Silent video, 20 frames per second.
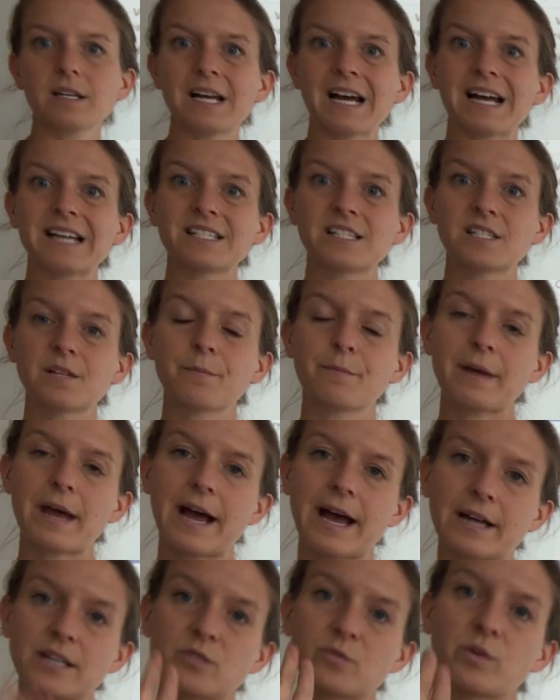It has to
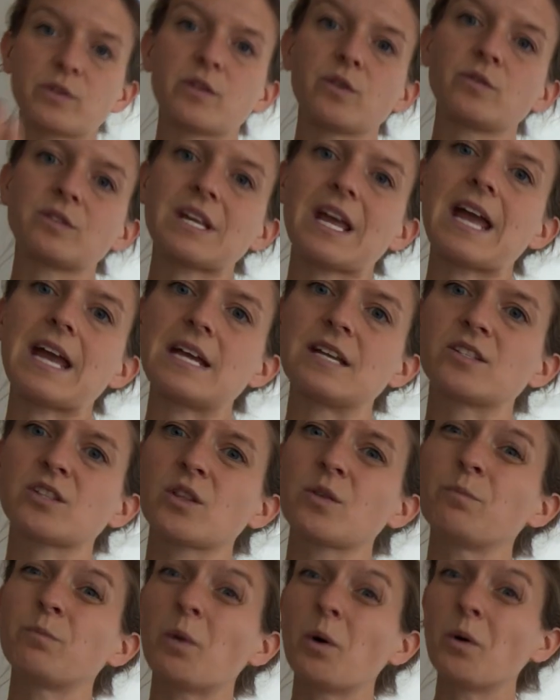match with those A's.
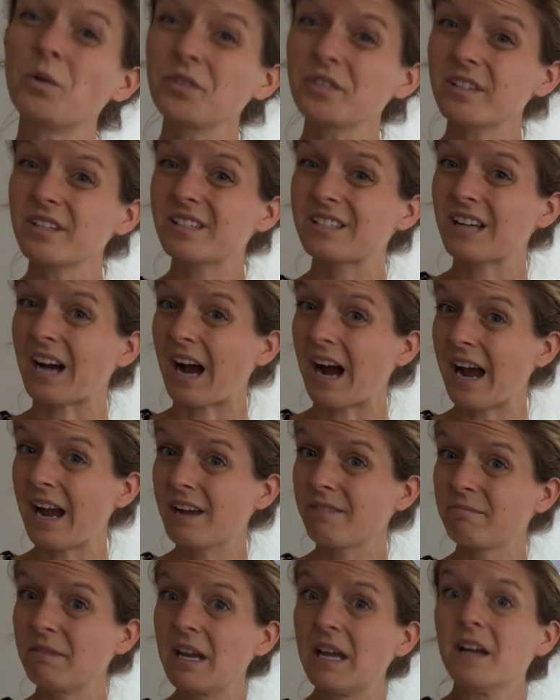So the most of the
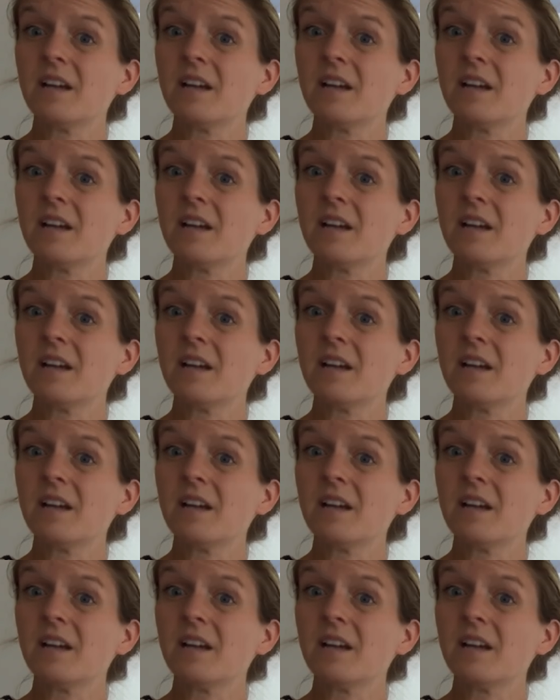time,